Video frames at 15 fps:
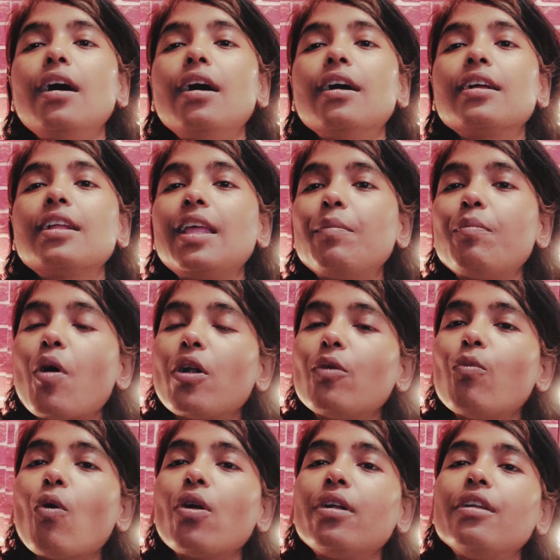clay pot
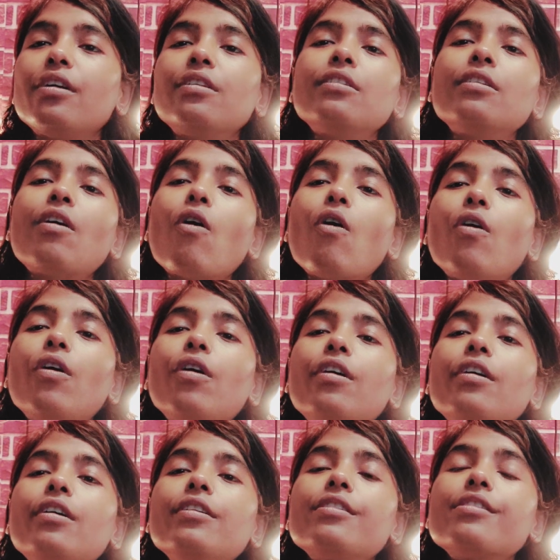water
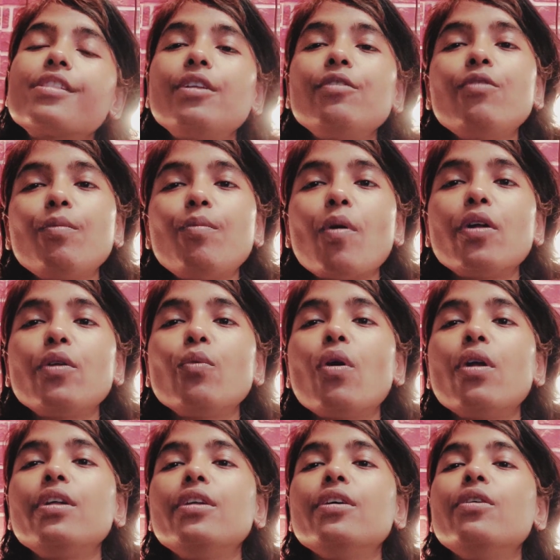or silver pot
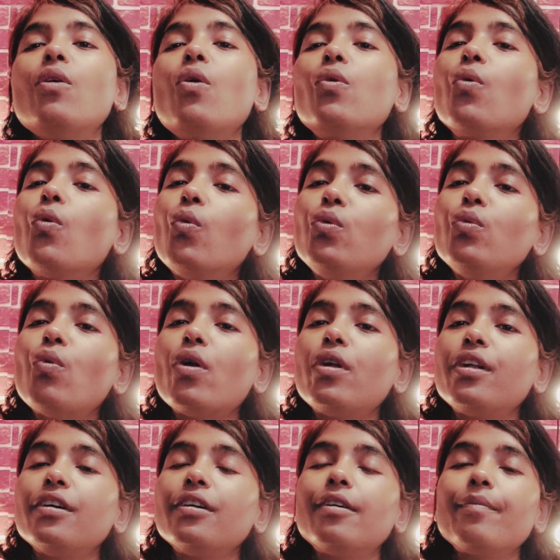water or gold
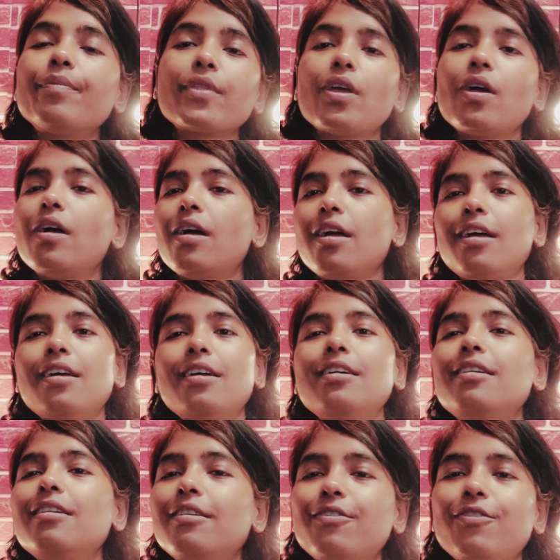water.
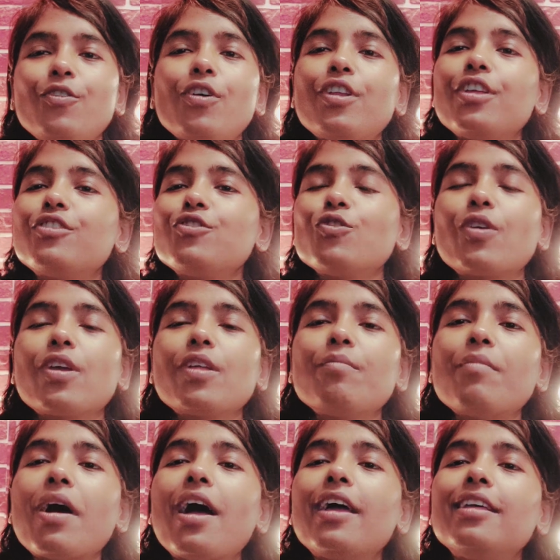If you are rich, you can
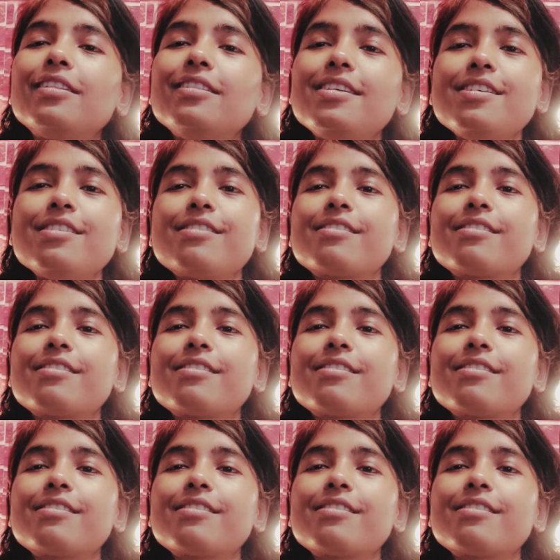buy these